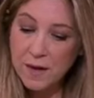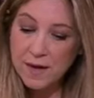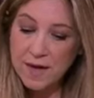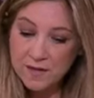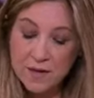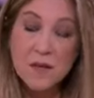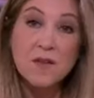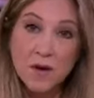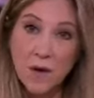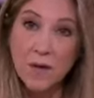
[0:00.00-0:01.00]

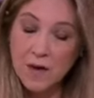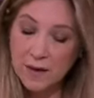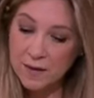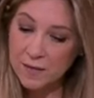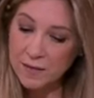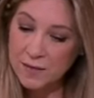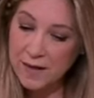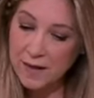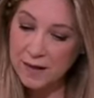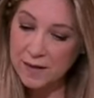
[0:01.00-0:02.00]
Nazanin
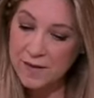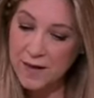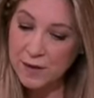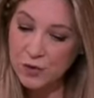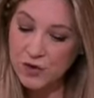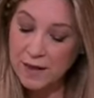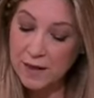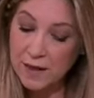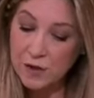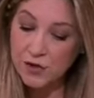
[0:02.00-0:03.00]
Zaghari-Ratcliffe and
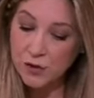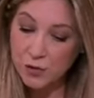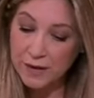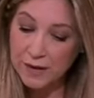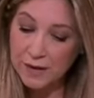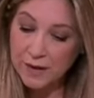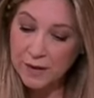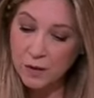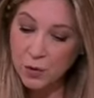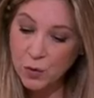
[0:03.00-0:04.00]
Anousheh Ashouri,
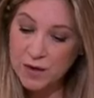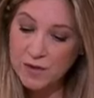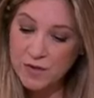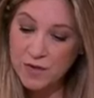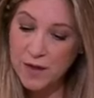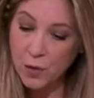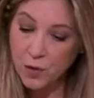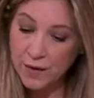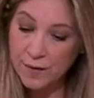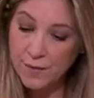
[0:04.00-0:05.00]
according to their
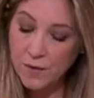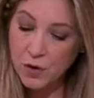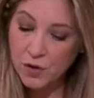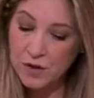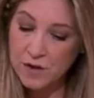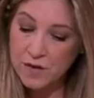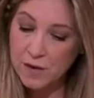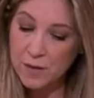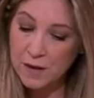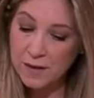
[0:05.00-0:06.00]
lawyer, Hojat
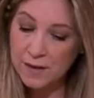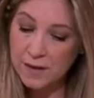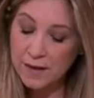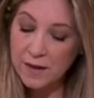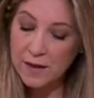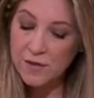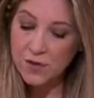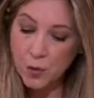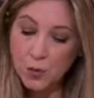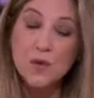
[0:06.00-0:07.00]
Kamani, has
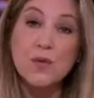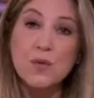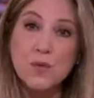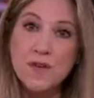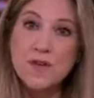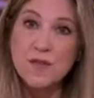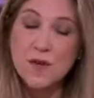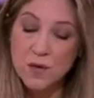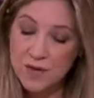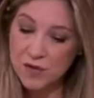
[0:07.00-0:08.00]
told the
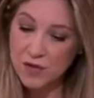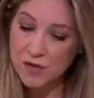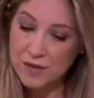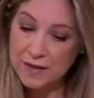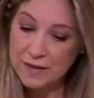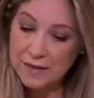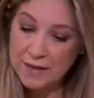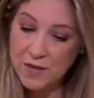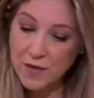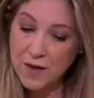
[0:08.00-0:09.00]
Reuters news agency
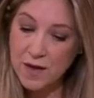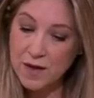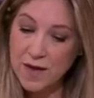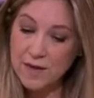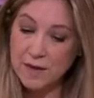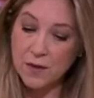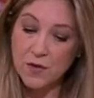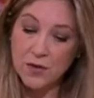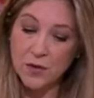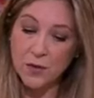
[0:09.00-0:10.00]
that they are
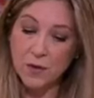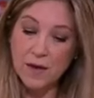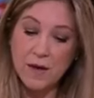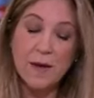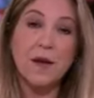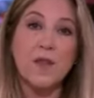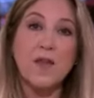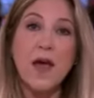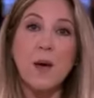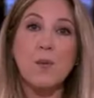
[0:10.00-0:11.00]
heading to
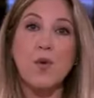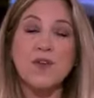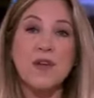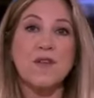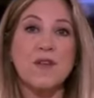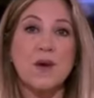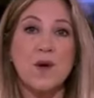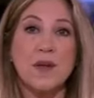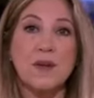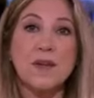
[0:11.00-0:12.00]
the airport in
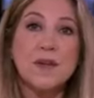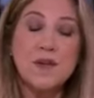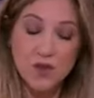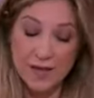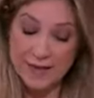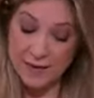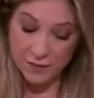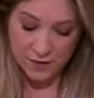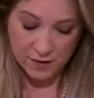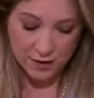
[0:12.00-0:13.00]
Tehran to
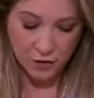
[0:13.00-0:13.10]
leave the